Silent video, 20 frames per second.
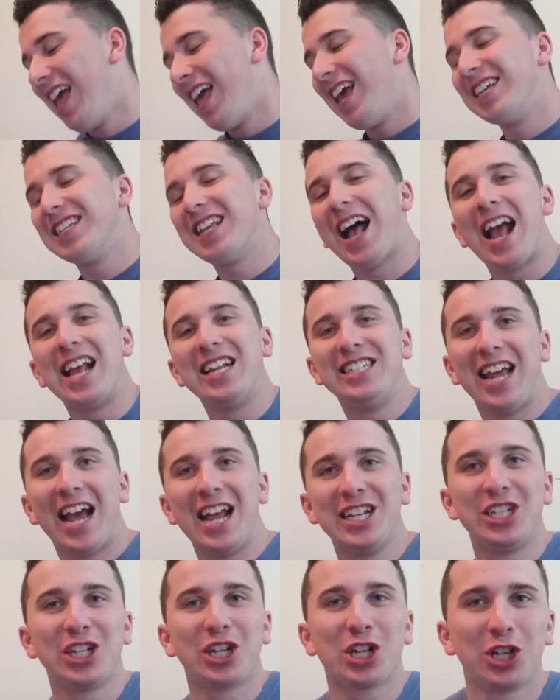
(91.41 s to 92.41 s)
his
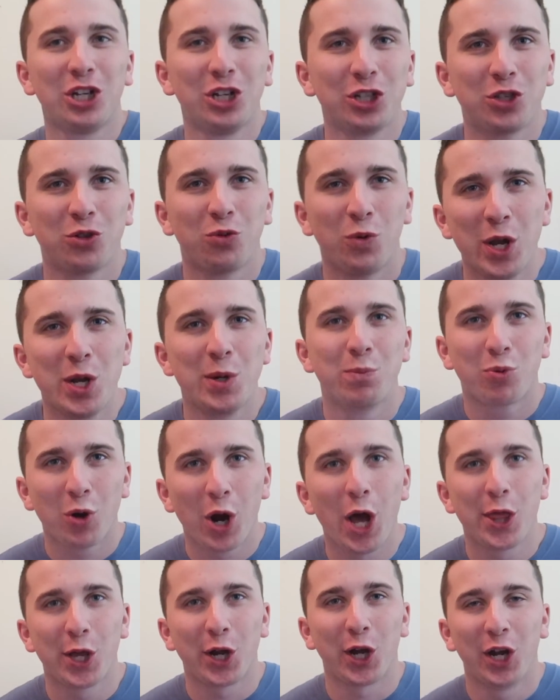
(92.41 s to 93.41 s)
identical twin
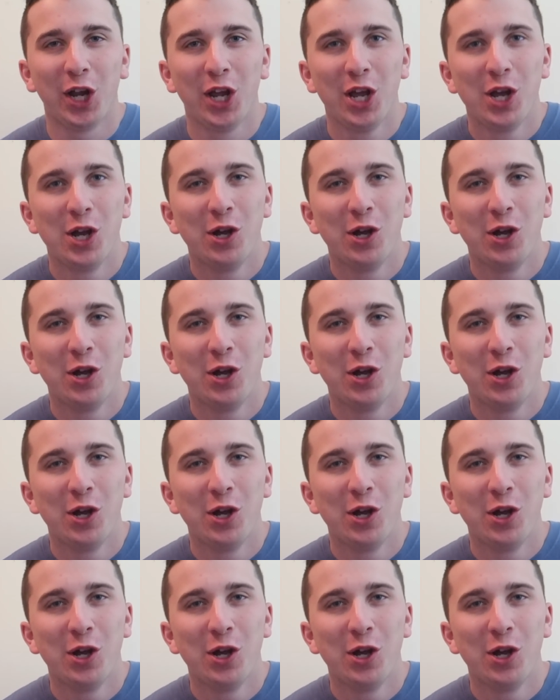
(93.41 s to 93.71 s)
brother,